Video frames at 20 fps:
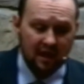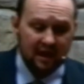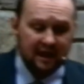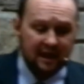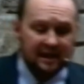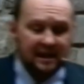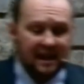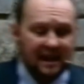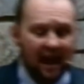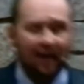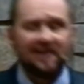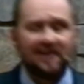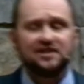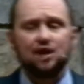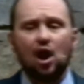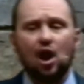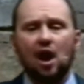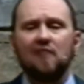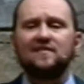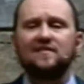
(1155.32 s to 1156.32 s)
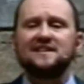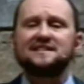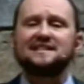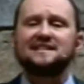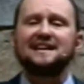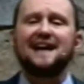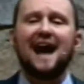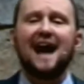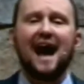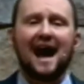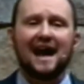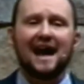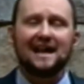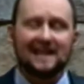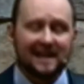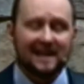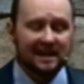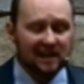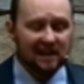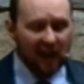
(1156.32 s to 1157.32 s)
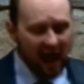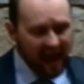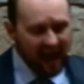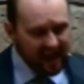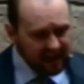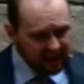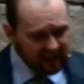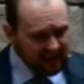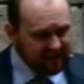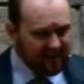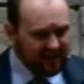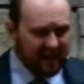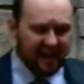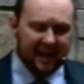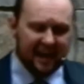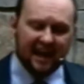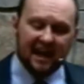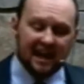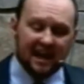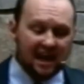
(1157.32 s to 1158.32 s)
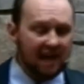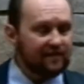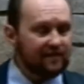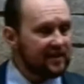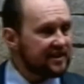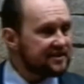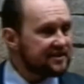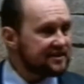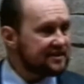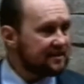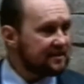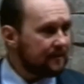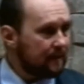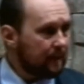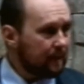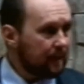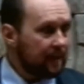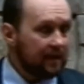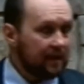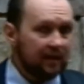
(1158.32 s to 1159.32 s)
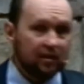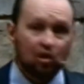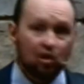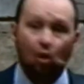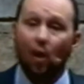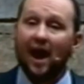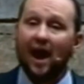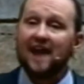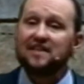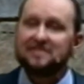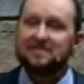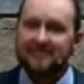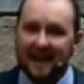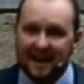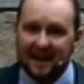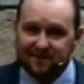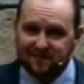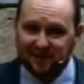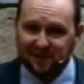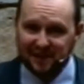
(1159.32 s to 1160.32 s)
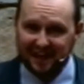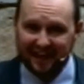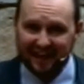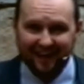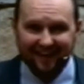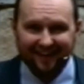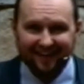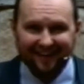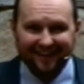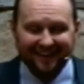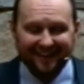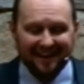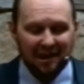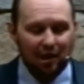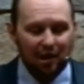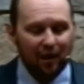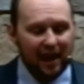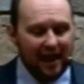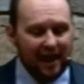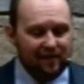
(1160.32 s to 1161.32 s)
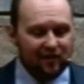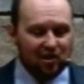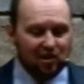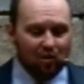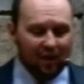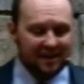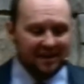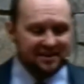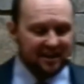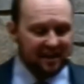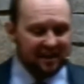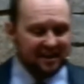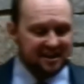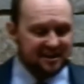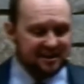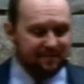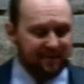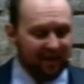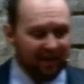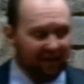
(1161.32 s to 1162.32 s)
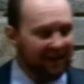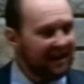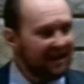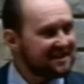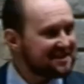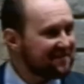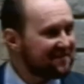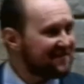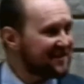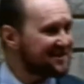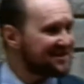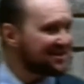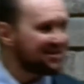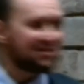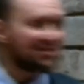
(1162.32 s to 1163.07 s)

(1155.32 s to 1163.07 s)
Now, it's obviously highly unlikely that any of us, quite thankfully, are ever going to experience a physical,